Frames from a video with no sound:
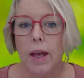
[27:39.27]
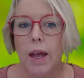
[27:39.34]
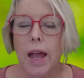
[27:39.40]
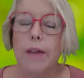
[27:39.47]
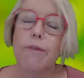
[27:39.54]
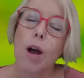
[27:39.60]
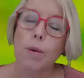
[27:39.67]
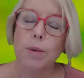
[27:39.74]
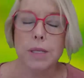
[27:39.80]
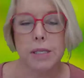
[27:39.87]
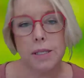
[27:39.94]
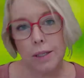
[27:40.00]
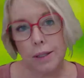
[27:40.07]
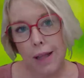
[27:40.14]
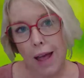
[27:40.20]
If I was
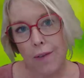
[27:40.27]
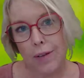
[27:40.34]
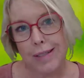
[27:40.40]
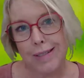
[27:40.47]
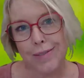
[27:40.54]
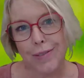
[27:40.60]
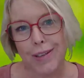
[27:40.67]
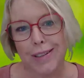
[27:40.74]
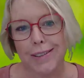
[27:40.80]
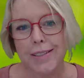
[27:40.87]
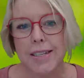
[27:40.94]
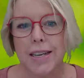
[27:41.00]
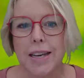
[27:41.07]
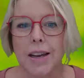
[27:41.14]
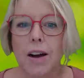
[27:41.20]
still having
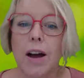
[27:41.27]
difficulty,